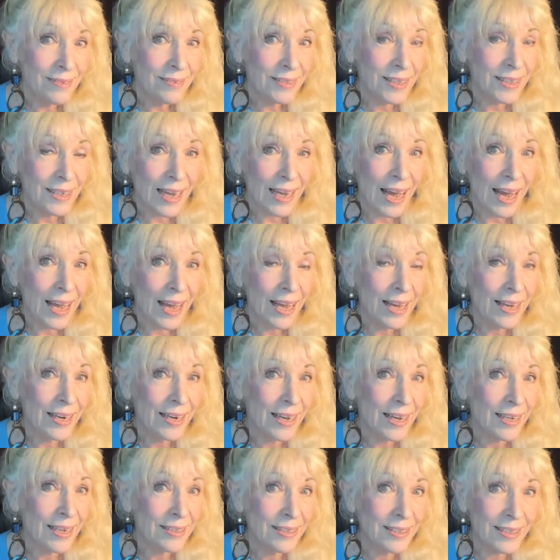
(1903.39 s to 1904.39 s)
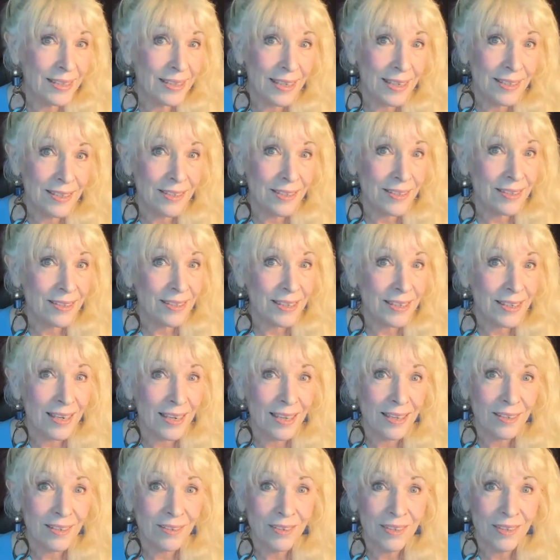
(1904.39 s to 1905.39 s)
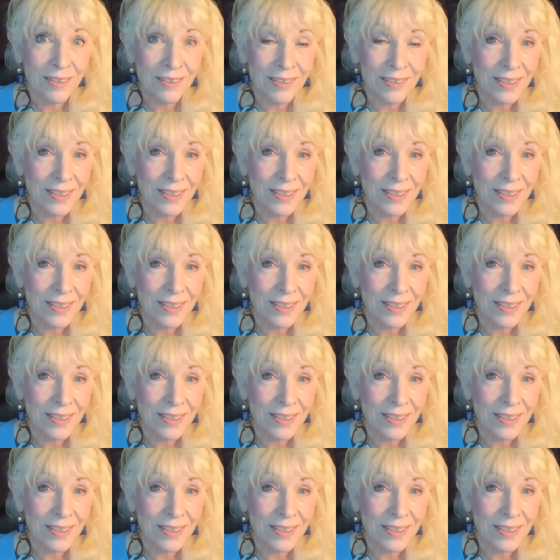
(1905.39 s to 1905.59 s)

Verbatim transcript: that I had ancestors that held